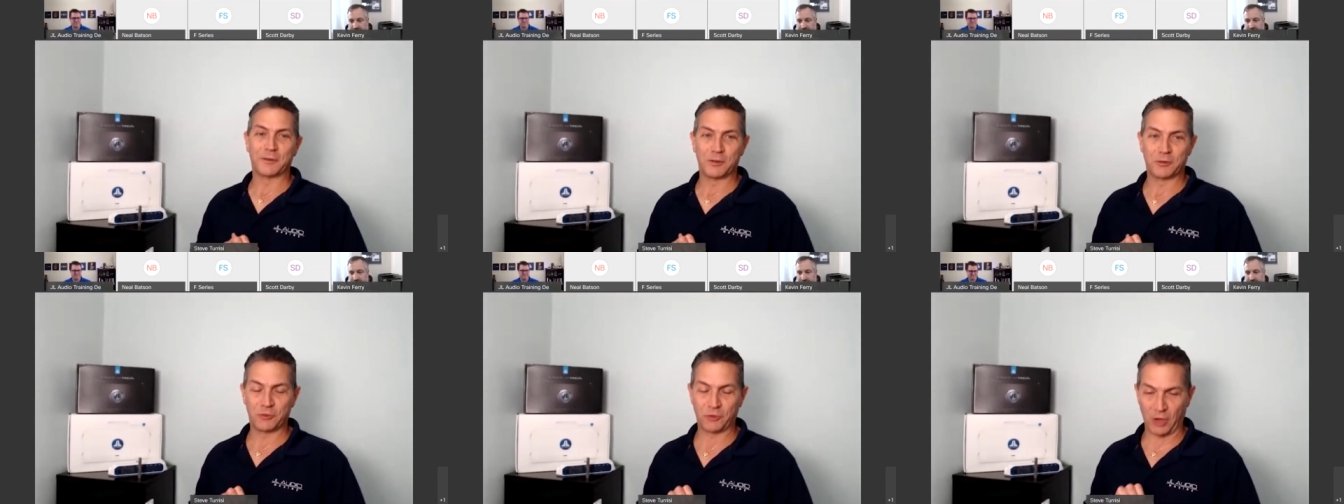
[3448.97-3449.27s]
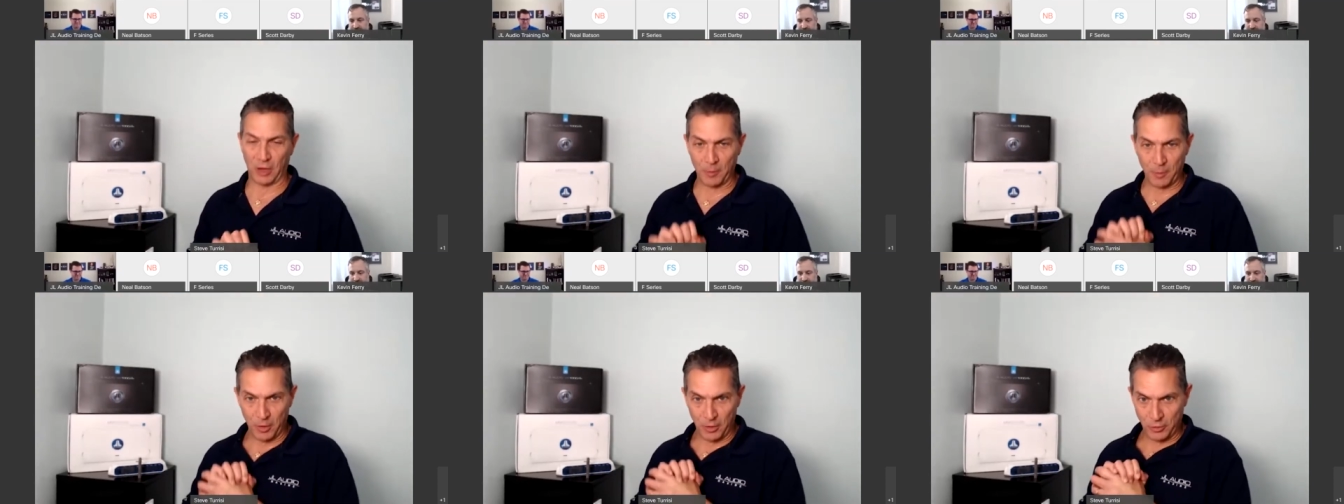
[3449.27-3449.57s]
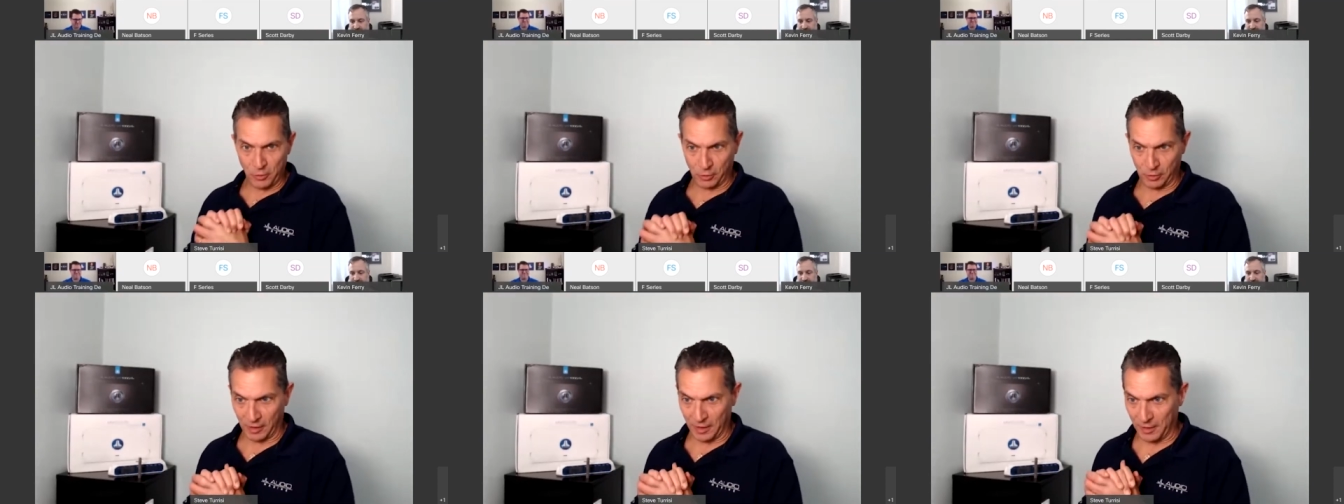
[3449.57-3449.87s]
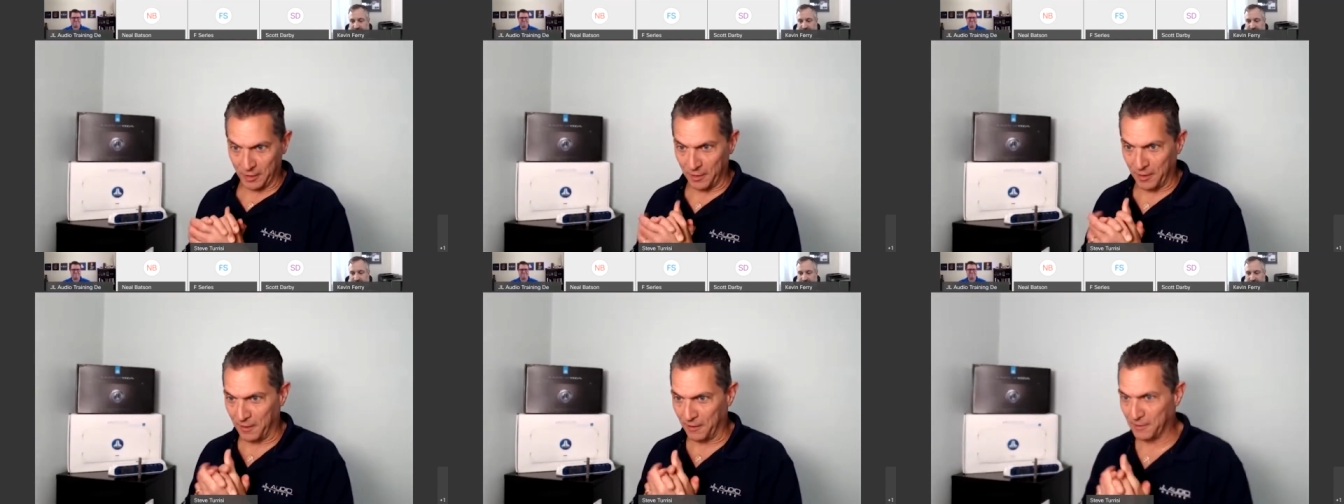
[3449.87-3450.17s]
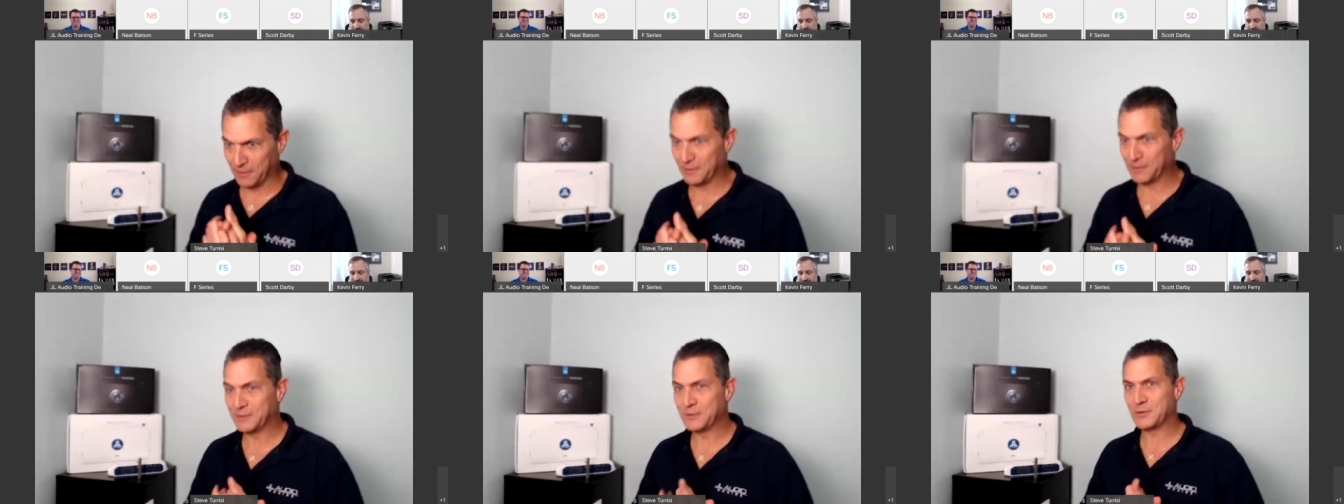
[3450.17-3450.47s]
Shame on you, Glenn.
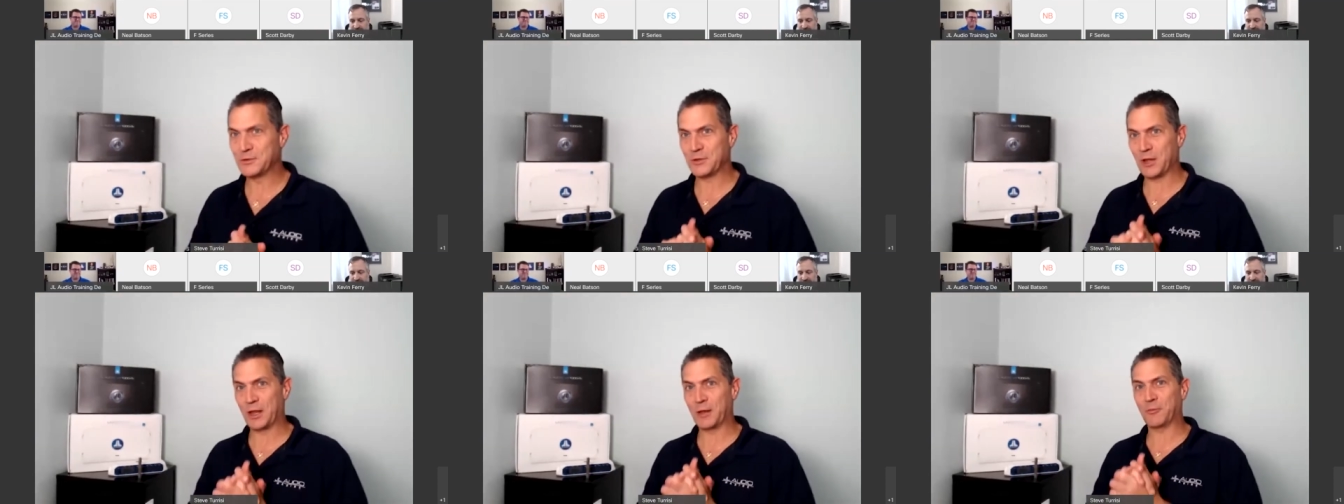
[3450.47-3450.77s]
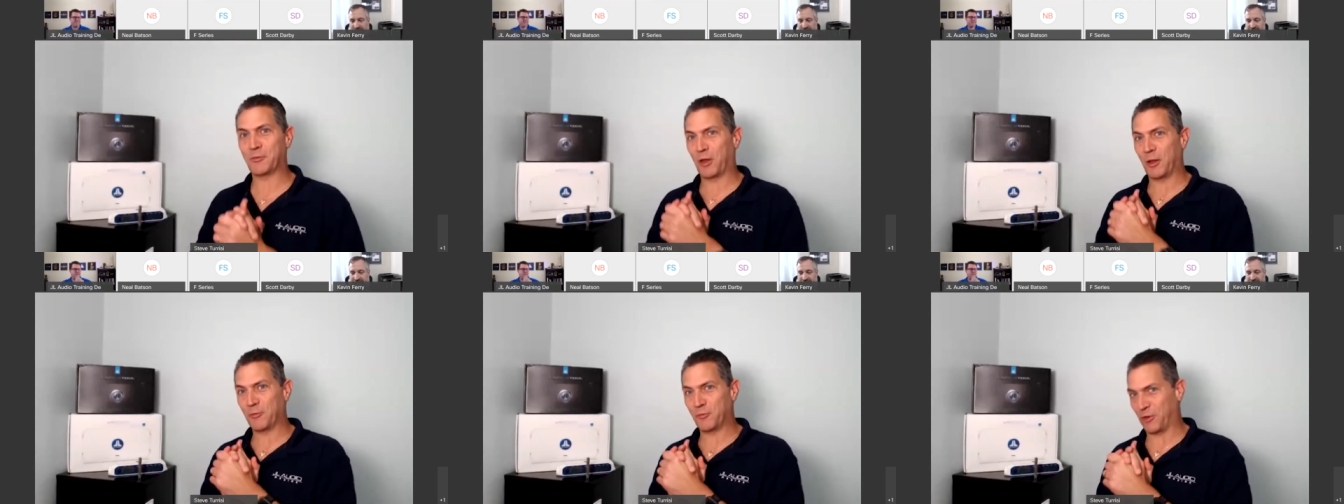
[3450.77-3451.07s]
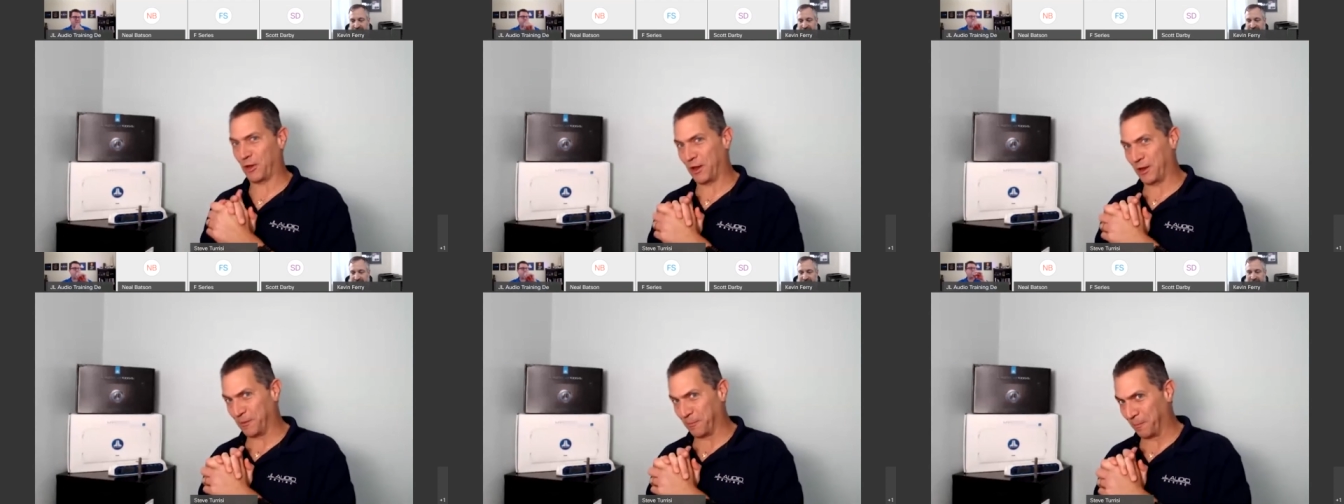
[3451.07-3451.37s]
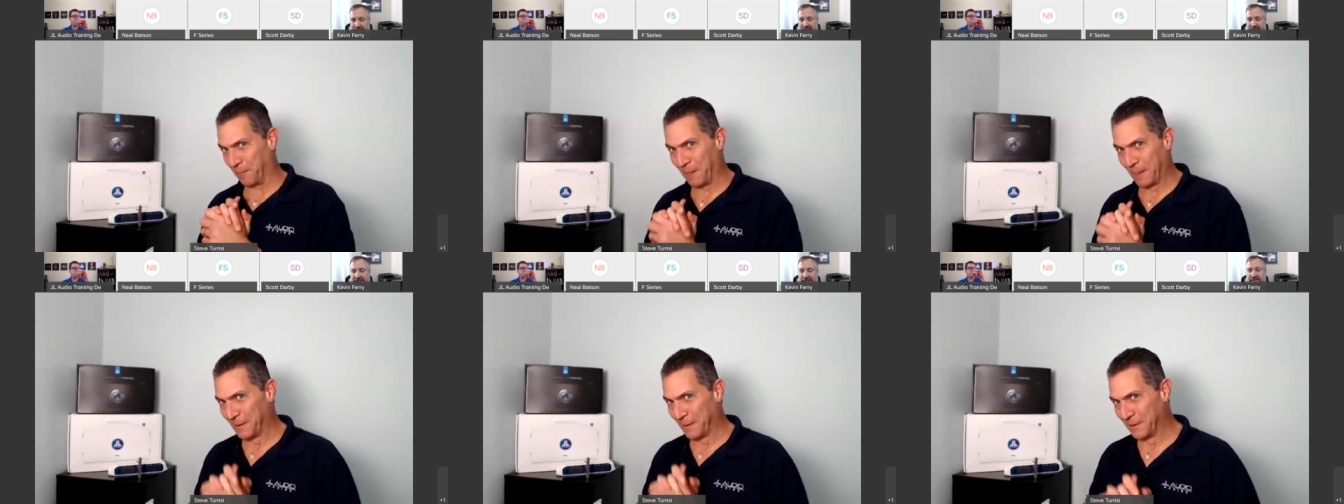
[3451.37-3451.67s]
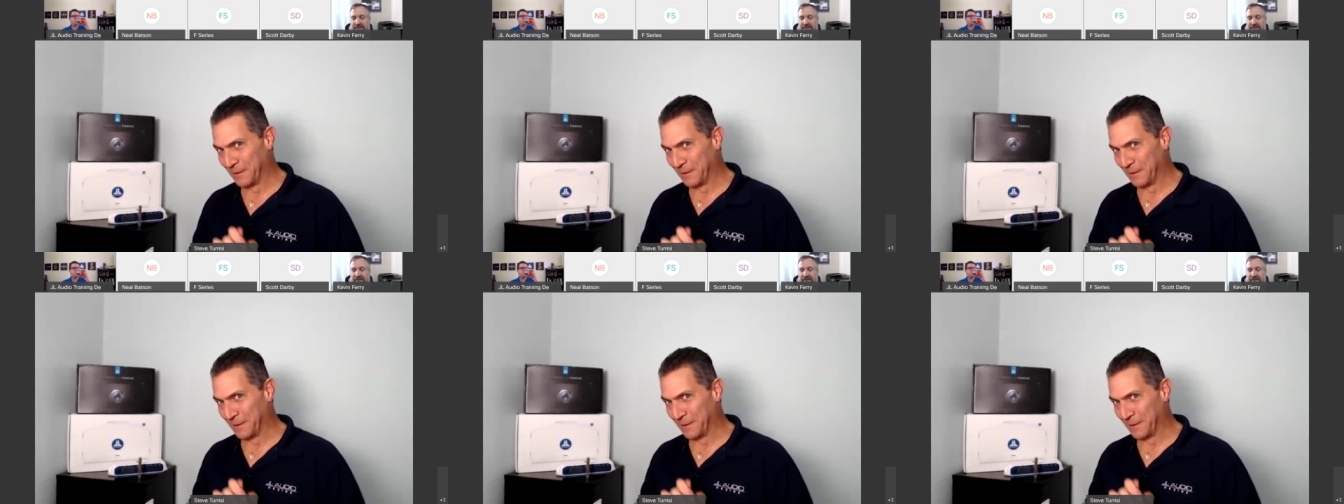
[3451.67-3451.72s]
Shame, shame, shame.